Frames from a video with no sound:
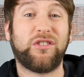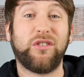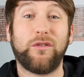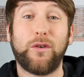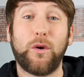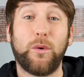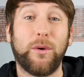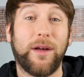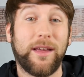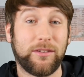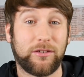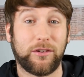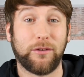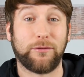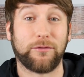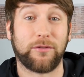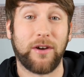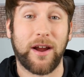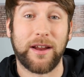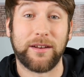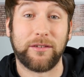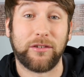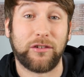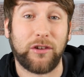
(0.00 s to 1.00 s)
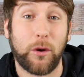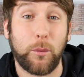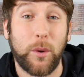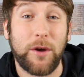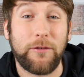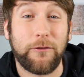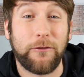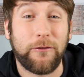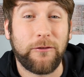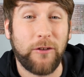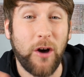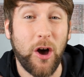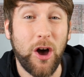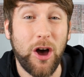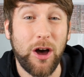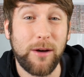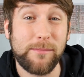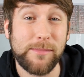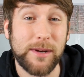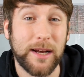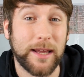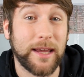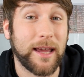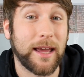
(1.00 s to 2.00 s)
of all, it's a friend, so we're
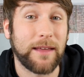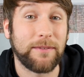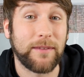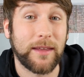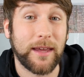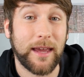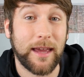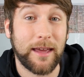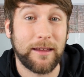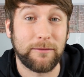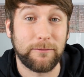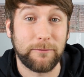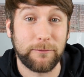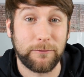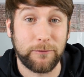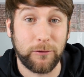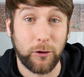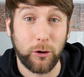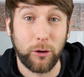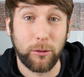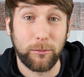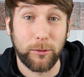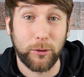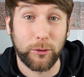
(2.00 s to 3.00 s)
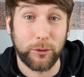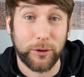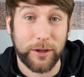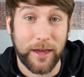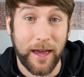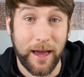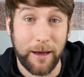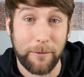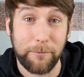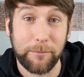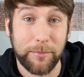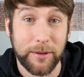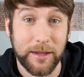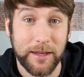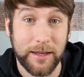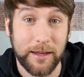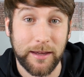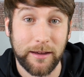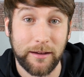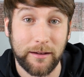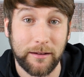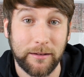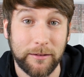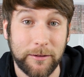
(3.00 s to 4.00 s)
firmly in the informal camp
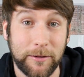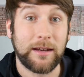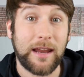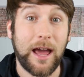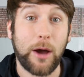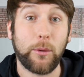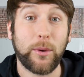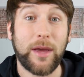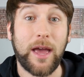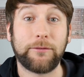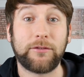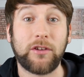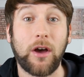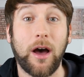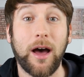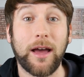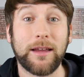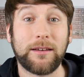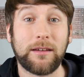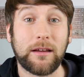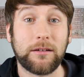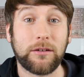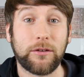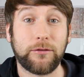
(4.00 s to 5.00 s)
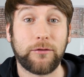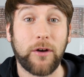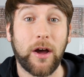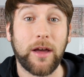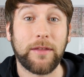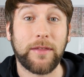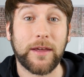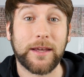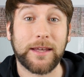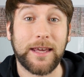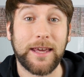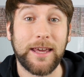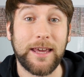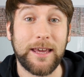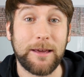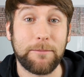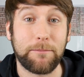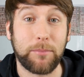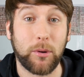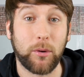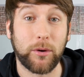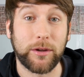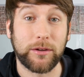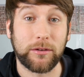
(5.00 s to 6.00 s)
here. Now we have to identify the key
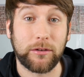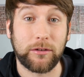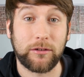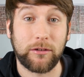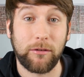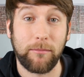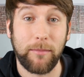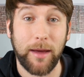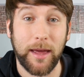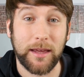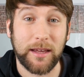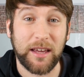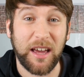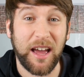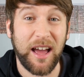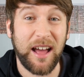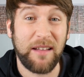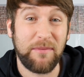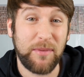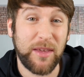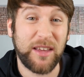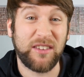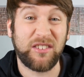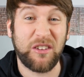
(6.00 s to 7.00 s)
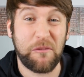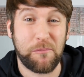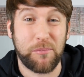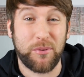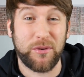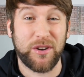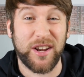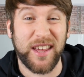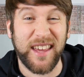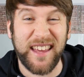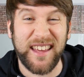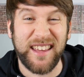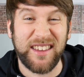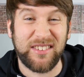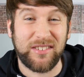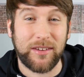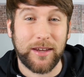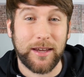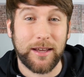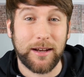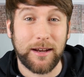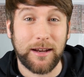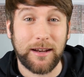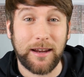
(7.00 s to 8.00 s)
points to make, and these are pretty
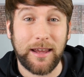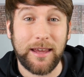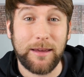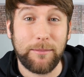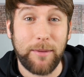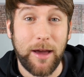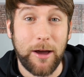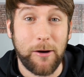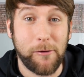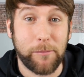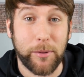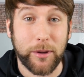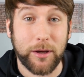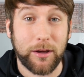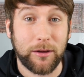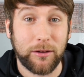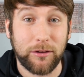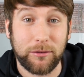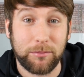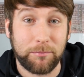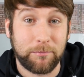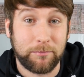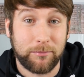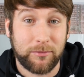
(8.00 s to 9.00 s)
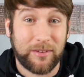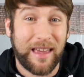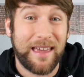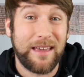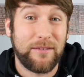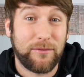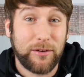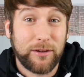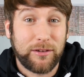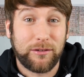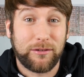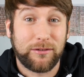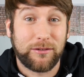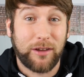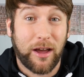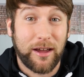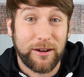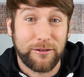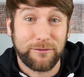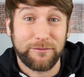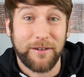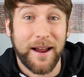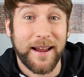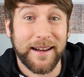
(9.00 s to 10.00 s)
easy in an email because David's
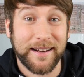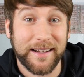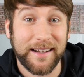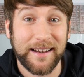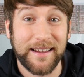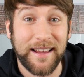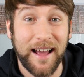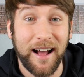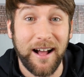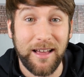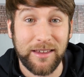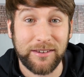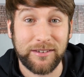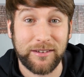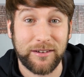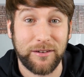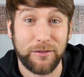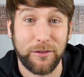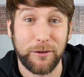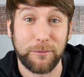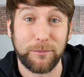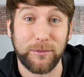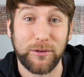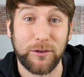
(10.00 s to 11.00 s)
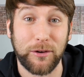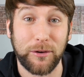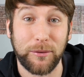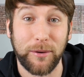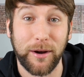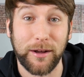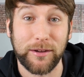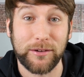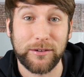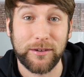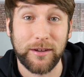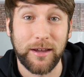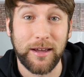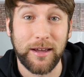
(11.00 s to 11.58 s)
directly asked them to us.